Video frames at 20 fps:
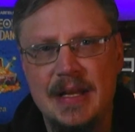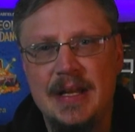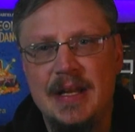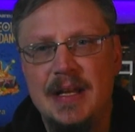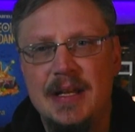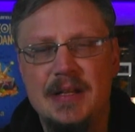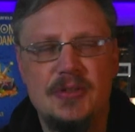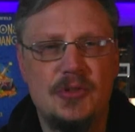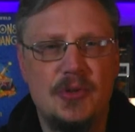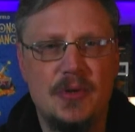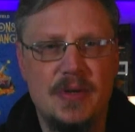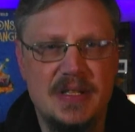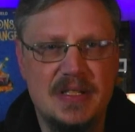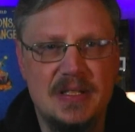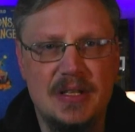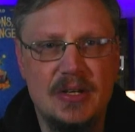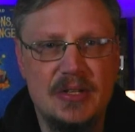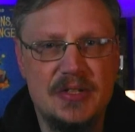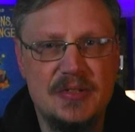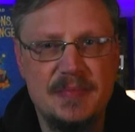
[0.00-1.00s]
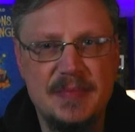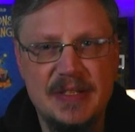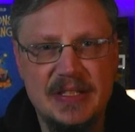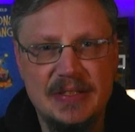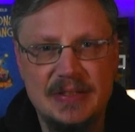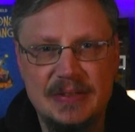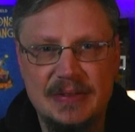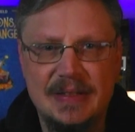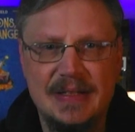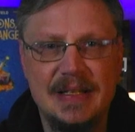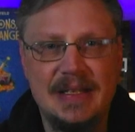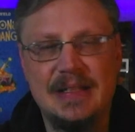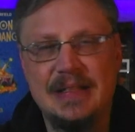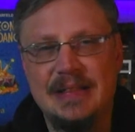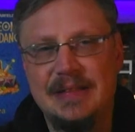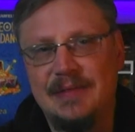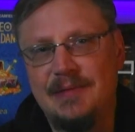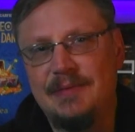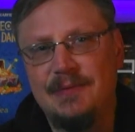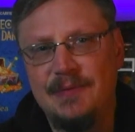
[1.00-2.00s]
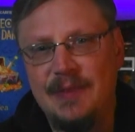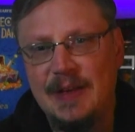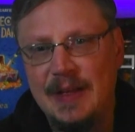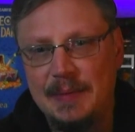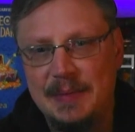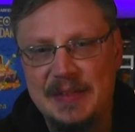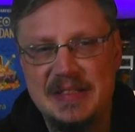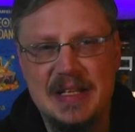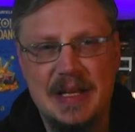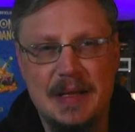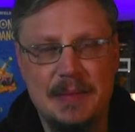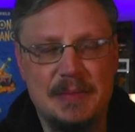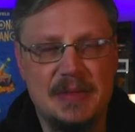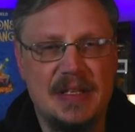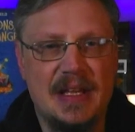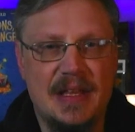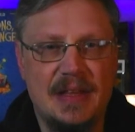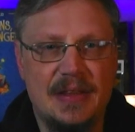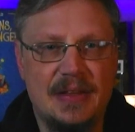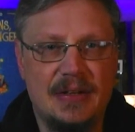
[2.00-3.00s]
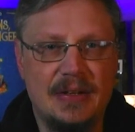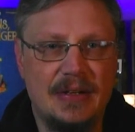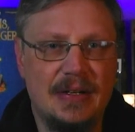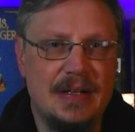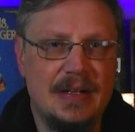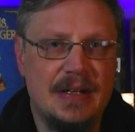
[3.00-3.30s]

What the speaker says: and enjoys a large meal and family time together